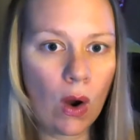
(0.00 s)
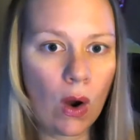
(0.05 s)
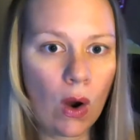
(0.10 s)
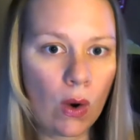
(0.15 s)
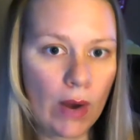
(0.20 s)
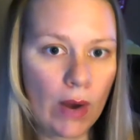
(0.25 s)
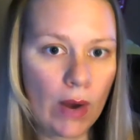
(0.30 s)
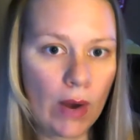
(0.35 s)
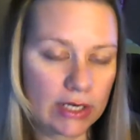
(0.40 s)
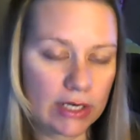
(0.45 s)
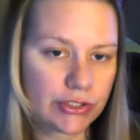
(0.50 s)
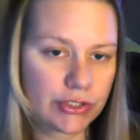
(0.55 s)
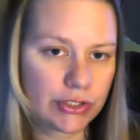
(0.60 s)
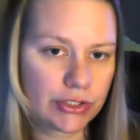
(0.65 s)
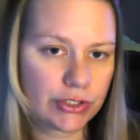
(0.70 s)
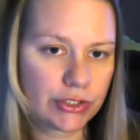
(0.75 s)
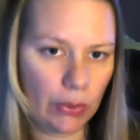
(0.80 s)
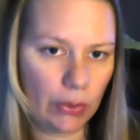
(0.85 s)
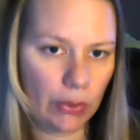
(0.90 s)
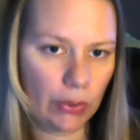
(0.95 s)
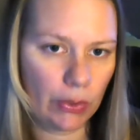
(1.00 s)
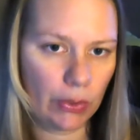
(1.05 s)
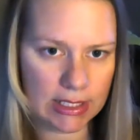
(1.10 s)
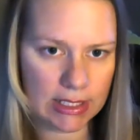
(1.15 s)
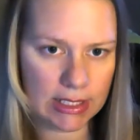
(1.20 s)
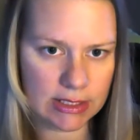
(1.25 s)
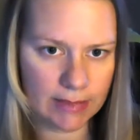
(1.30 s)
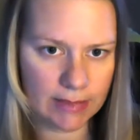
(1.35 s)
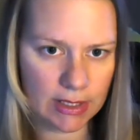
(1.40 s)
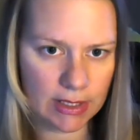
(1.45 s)
and your loyal
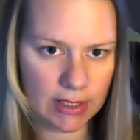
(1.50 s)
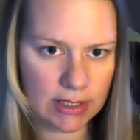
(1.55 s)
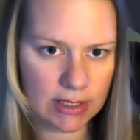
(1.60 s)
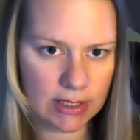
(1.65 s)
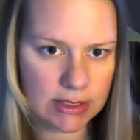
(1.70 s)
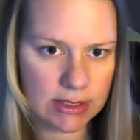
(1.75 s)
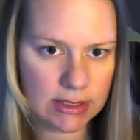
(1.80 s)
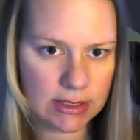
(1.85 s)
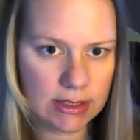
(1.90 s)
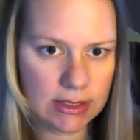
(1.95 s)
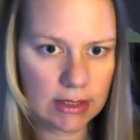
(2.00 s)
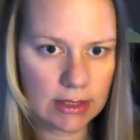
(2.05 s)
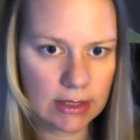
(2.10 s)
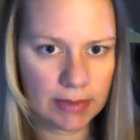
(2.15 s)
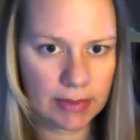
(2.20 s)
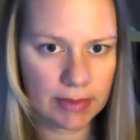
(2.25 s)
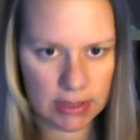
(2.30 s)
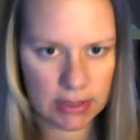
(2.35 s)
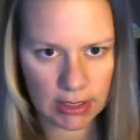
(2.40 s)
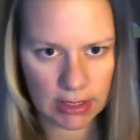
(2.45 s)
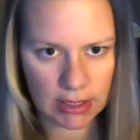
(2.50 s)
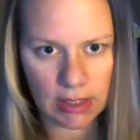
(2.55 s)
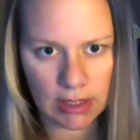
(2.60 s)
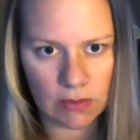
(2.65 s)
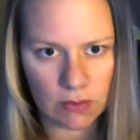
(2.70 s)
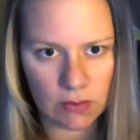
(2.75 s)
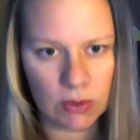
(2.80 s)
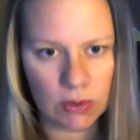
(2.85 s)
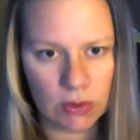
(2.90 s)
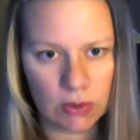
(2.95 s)
customers, your personally
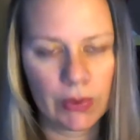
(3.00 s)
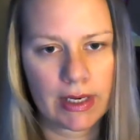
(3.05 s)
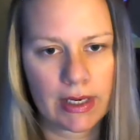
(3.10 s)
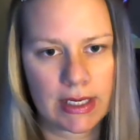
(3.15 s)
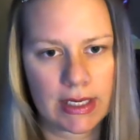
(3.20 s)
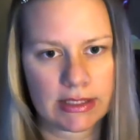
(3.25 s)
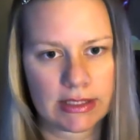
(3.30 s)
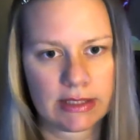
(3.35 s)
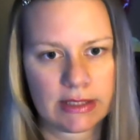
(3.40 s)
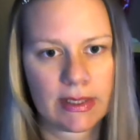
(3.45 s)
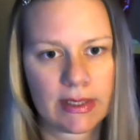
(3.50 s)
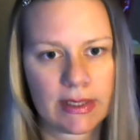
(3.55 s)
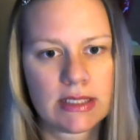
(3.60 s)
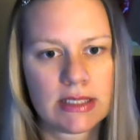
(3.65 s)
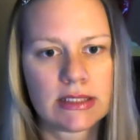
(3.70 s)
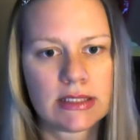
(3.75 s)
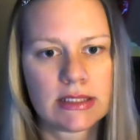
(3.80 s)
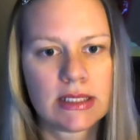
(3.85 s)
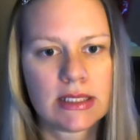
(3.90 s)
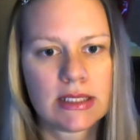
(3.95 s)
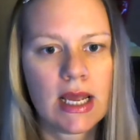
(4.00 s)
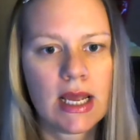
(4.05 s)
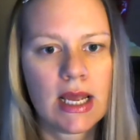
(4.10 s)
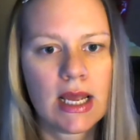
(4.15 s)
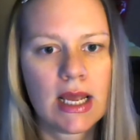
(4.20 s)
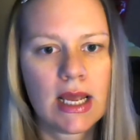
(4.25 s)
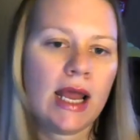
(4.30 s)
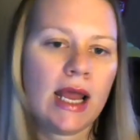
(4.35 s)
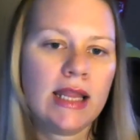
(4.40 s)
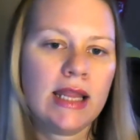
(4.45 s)
enrolled loyal customers.
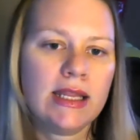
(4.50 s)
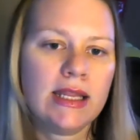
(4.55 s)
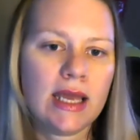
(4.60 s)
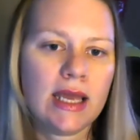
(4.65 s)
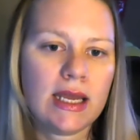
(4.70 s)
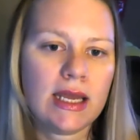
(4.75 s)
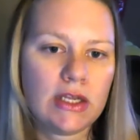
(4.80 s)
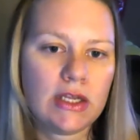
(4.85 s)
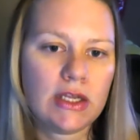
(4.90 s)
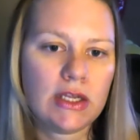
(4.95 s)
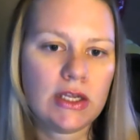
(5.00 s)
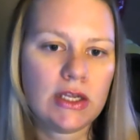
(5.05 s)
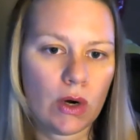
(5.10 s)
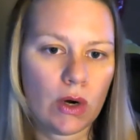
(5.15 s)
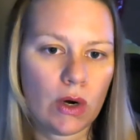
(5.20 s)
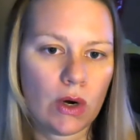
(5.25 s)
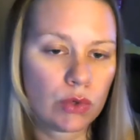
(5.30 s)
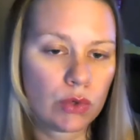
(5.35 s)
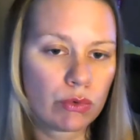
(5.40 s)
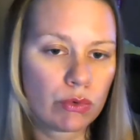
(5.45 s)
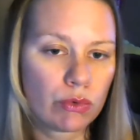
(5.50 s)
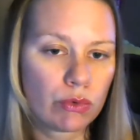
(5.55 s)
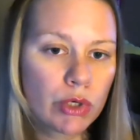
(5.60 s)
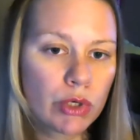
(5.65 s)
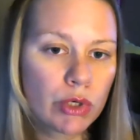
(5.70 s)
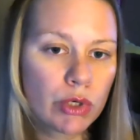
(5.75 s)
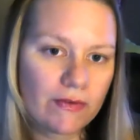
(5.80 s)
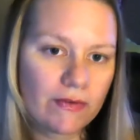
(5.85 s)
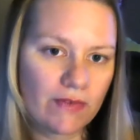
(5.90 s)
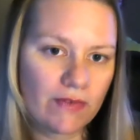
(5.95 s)
And then your group
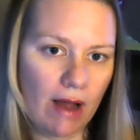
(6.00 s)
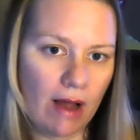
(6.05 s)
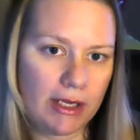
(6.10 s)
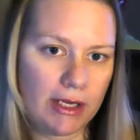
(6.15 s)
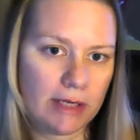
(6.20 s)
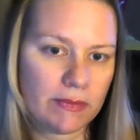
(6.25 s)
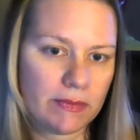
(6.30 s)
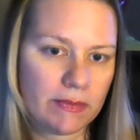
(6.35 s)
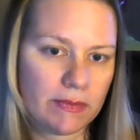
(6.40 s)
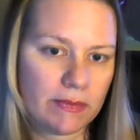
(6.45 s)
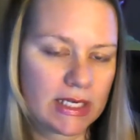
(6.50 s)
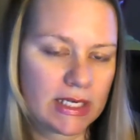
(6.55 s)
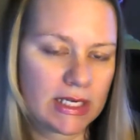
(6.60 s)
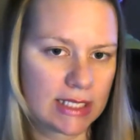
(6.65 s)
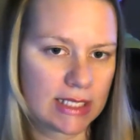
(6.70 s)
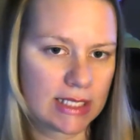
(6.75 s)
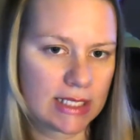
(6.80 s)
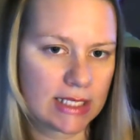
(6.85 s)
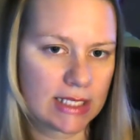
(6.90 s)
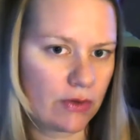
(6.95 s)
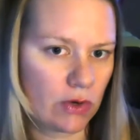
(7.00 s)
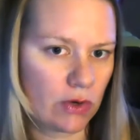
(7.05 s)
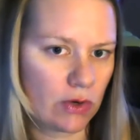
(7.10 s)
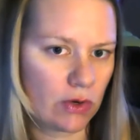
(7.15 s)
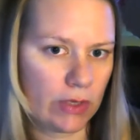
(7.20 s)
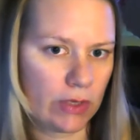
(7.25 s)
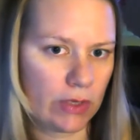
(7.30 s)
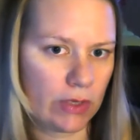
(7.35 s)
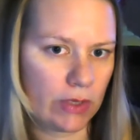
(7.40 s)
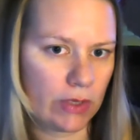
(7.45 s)
volume, because that's another
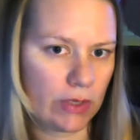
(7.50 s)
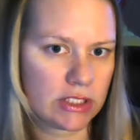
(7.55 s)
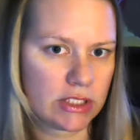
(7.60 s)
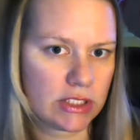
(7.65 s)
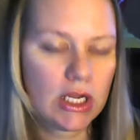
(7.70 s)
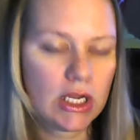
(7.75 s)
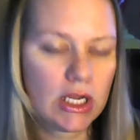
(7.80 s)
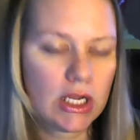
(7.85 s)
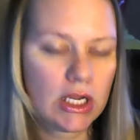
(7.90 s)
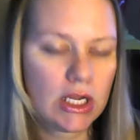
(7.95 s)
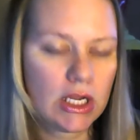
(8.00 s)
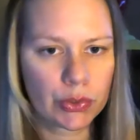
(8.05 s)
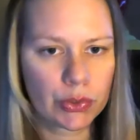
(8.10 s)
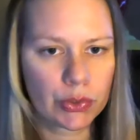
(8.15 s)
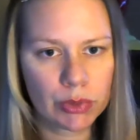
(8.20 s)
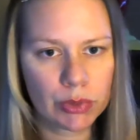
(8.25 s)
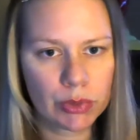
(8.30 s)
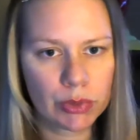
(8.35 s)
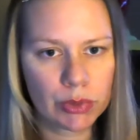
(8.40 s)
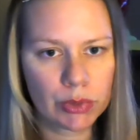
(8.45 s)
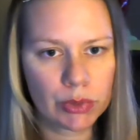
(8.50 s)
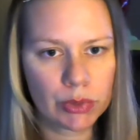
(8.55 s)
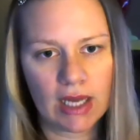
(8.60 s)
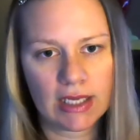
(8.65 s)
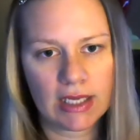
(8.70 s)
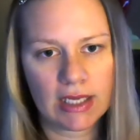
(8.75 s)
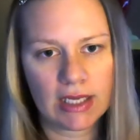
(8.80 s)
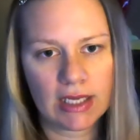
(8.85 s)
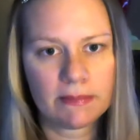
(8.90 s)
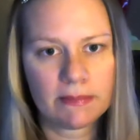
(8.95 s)
question. Your group
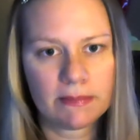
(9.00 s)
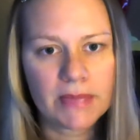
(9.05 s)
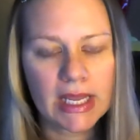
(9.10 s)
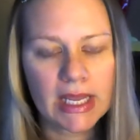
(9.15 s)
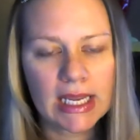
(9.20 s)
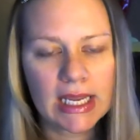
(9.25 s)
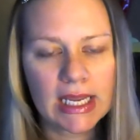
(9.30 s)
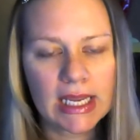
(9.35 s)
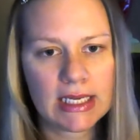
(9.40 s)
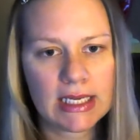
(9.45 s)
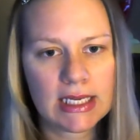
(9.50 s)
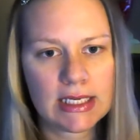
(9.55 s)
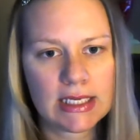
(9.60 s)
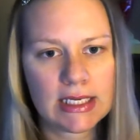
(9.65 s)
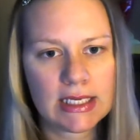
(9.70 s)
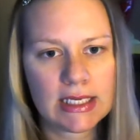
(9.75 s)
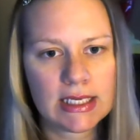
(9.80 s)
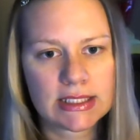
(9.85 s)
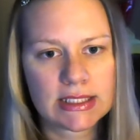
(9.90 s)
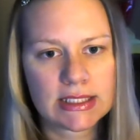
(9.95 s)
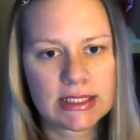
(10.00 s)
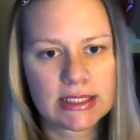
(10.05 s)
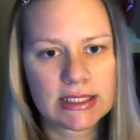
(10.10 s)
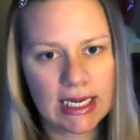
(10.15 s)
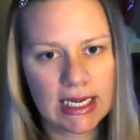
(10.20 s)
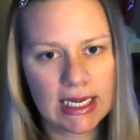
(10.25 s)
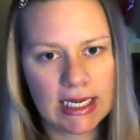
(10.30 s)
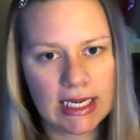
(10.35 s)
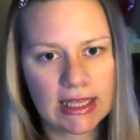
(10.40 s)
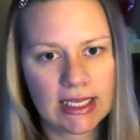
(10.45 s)
volume is
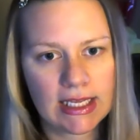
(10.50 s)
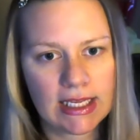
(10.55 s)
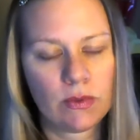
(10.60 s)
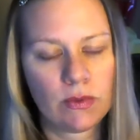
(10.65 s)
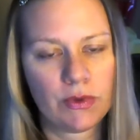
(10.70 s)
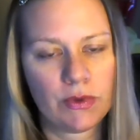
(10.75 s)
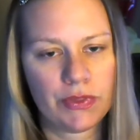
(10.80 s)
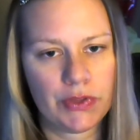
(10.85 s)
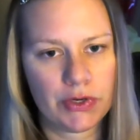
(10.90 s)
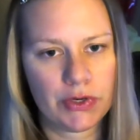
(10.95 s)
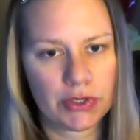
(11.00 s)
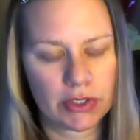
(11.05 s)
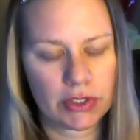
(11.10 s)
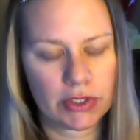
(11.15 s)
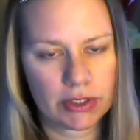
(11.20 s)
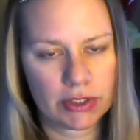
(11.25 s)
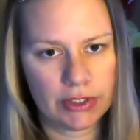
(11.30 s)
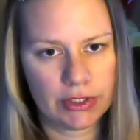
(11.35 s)
anything with your